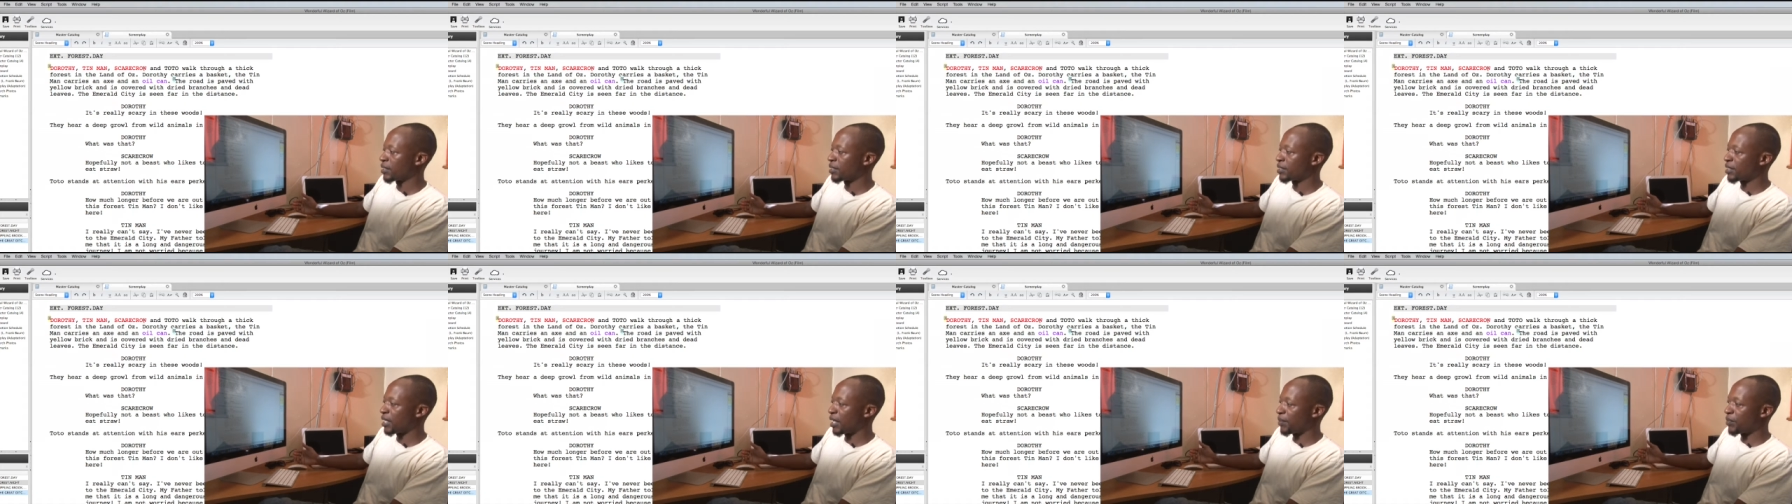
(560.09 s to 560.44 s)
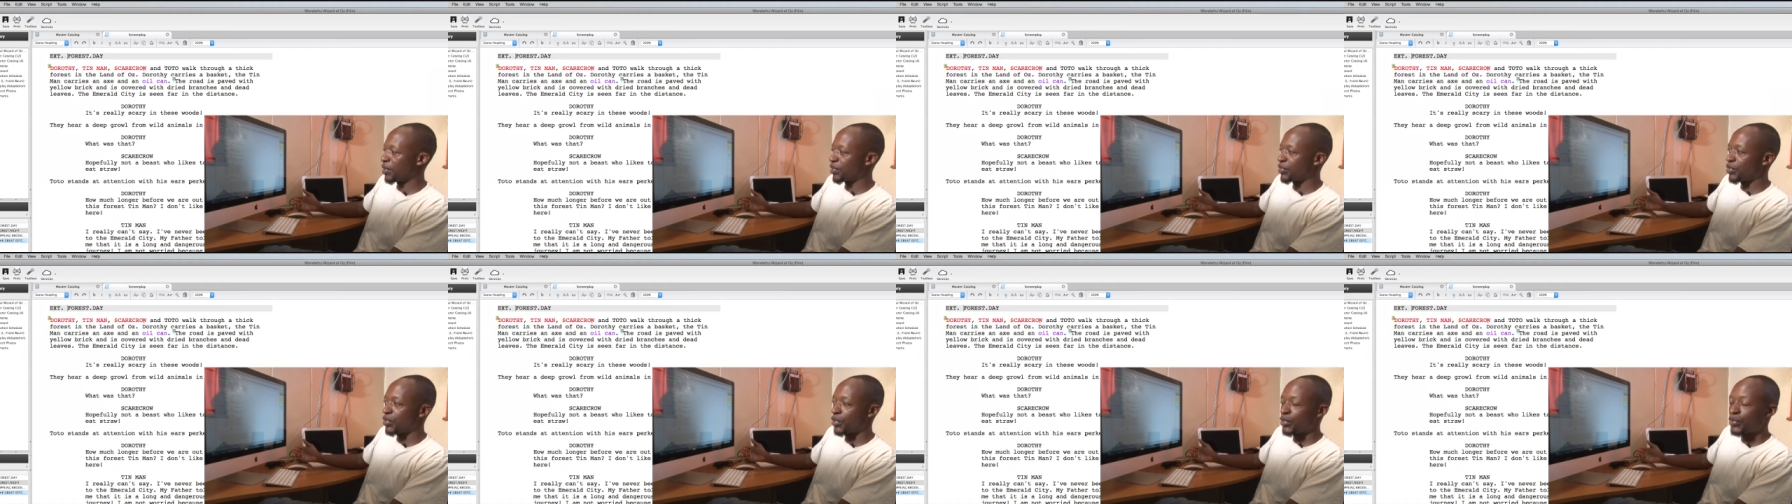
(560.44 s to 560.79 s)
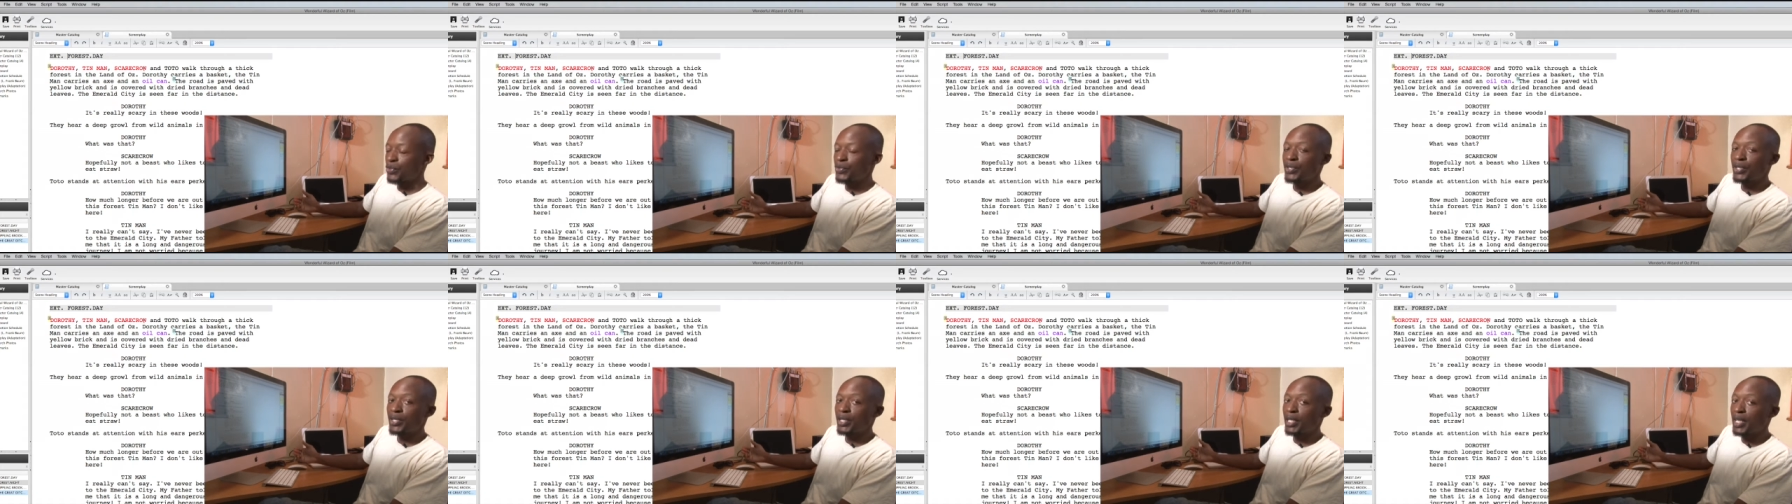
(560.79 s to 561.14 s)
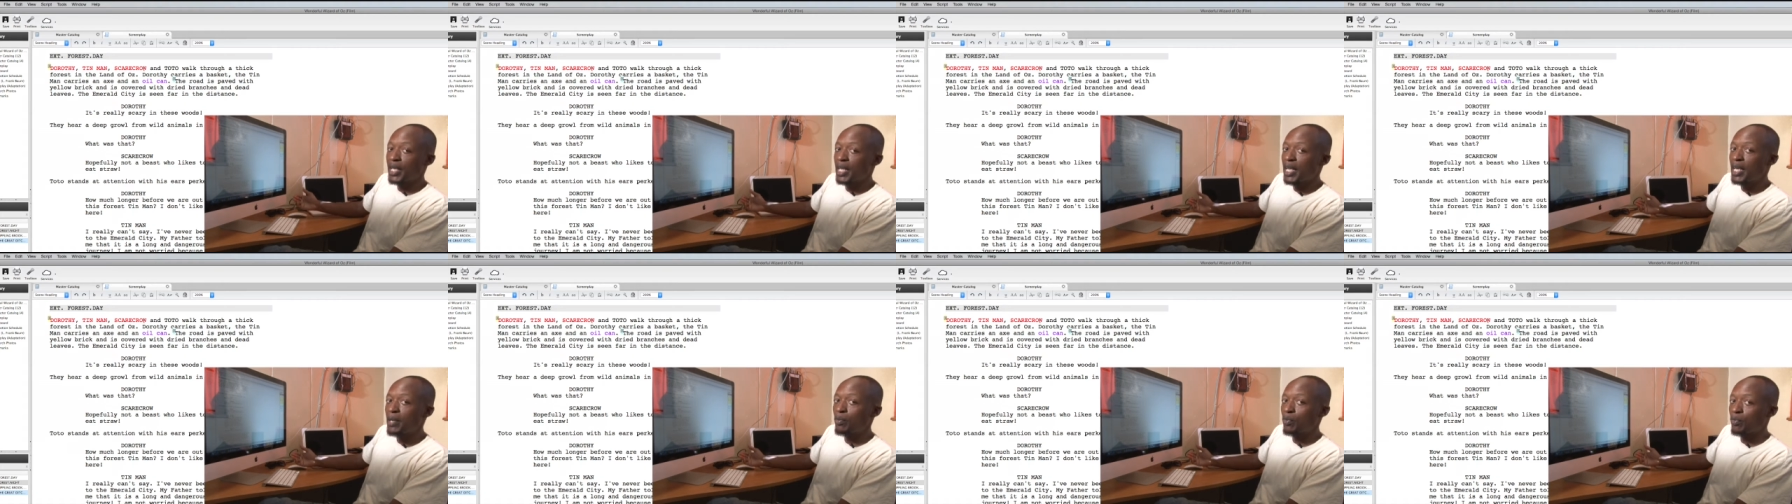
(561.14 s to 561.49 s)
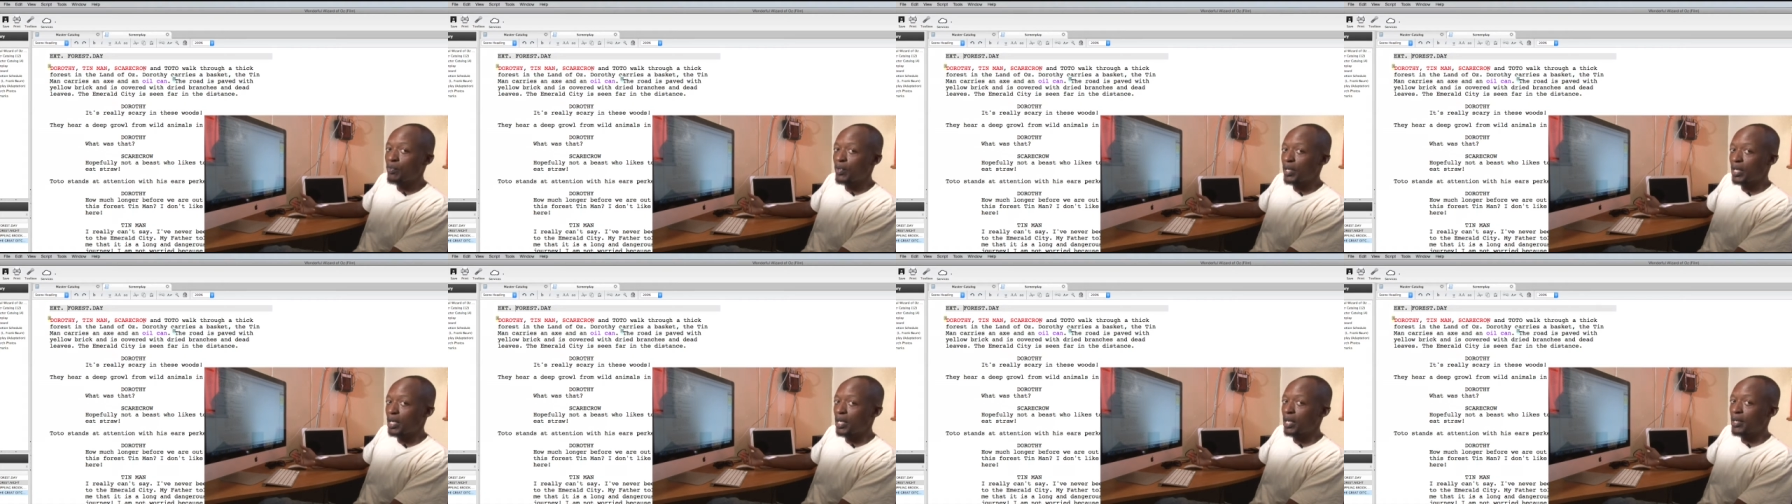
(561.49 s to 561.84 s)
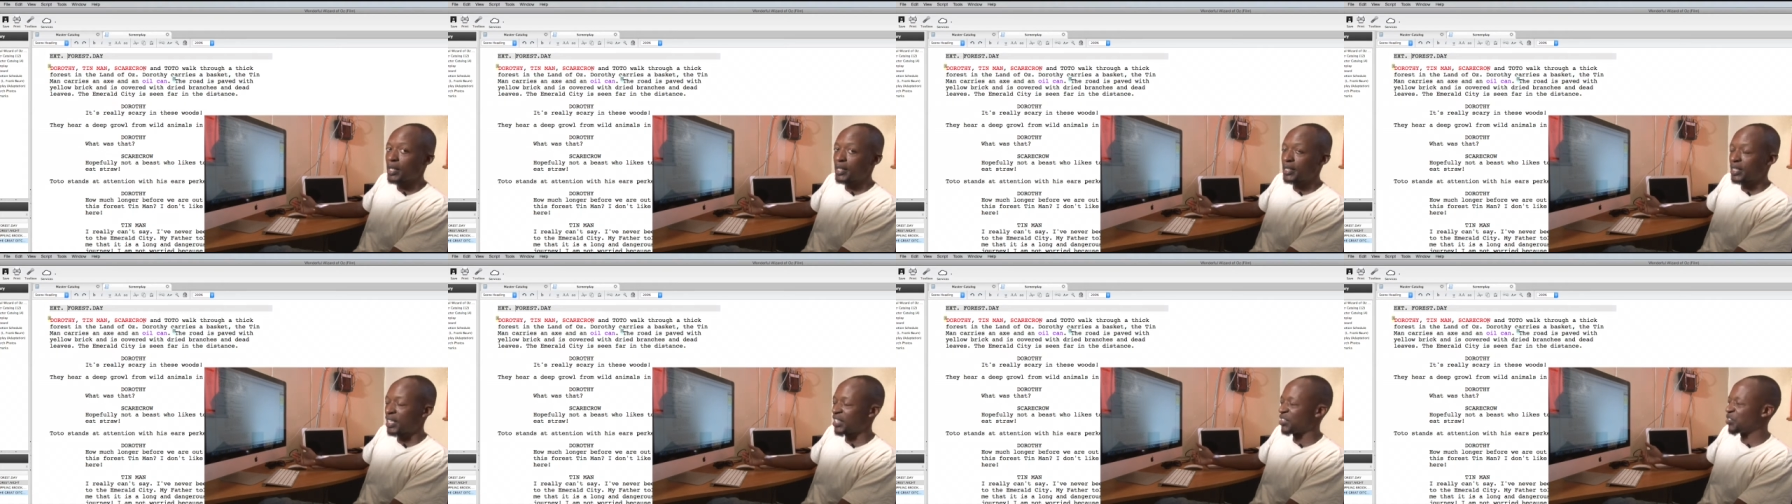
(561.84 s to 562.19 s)
time that you're using the name of the
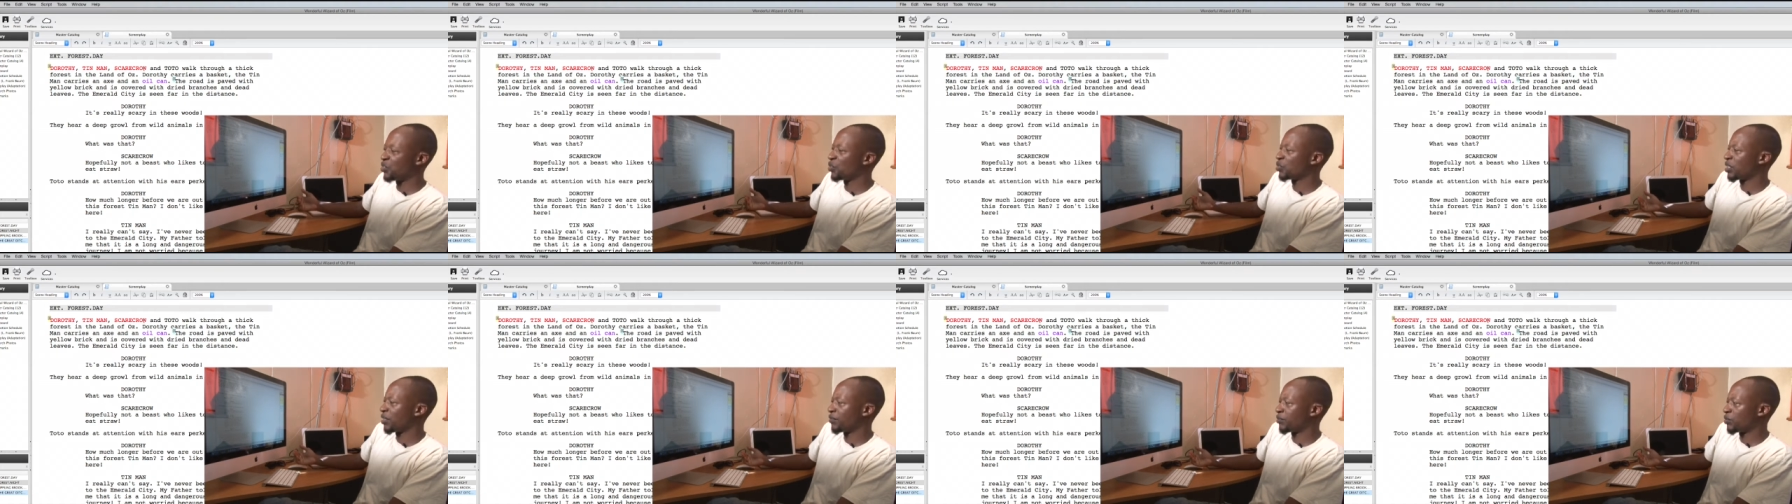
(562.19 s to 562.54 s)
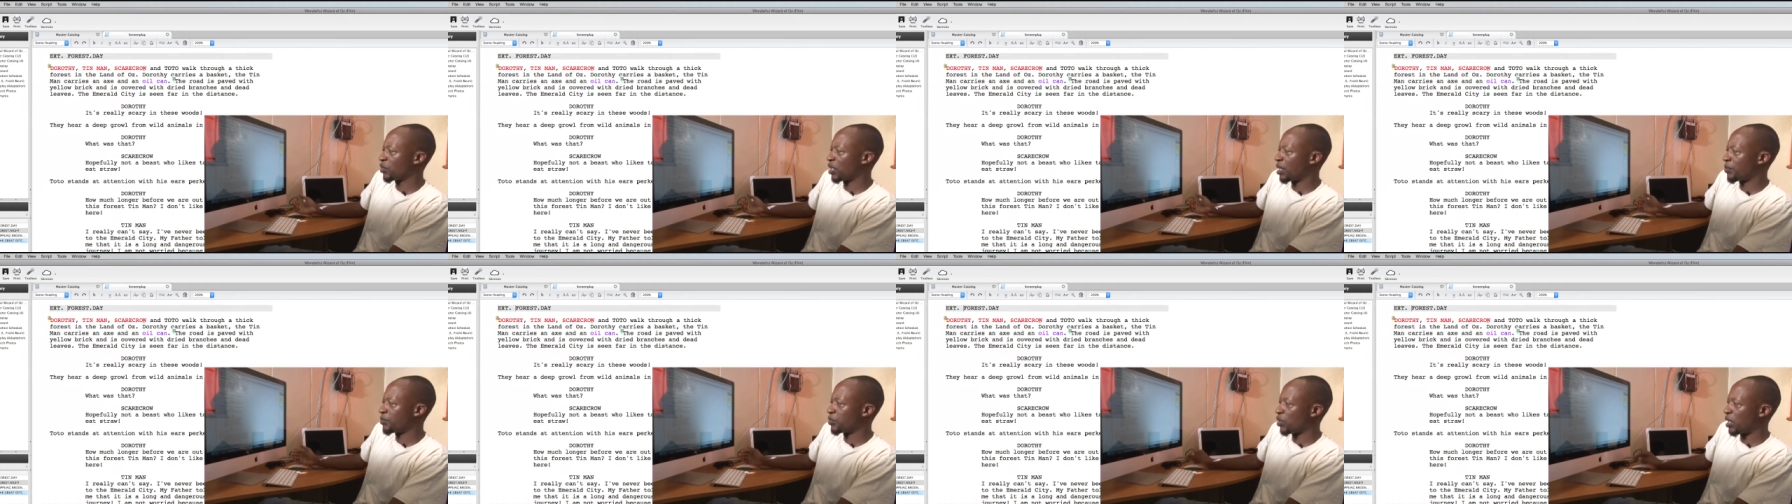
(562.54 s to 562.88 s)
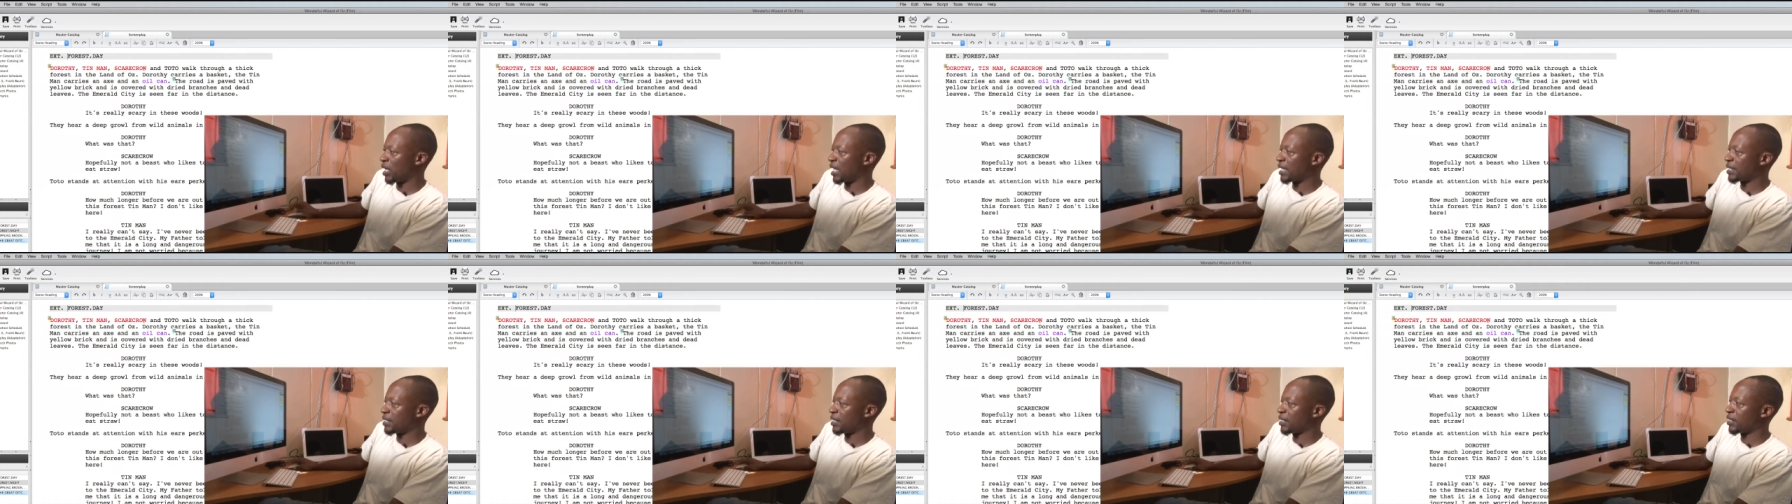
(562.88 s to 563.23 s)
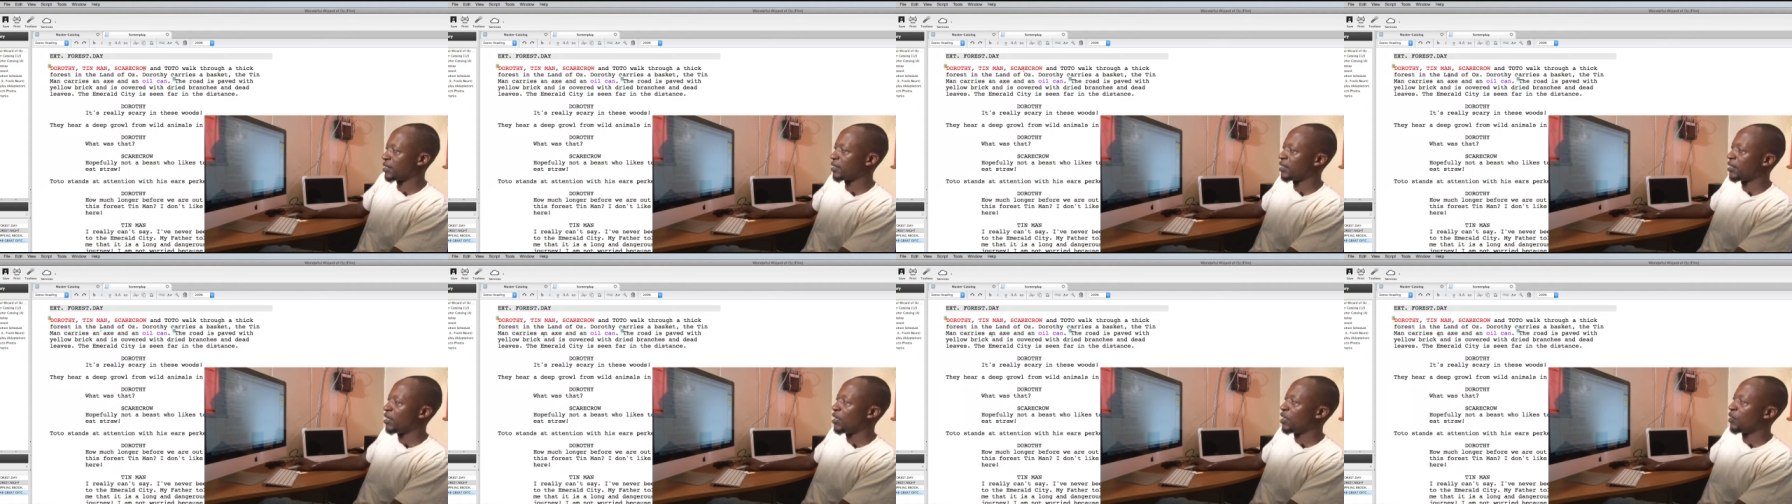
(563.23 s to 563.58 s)
character, you don't have to capitalize it.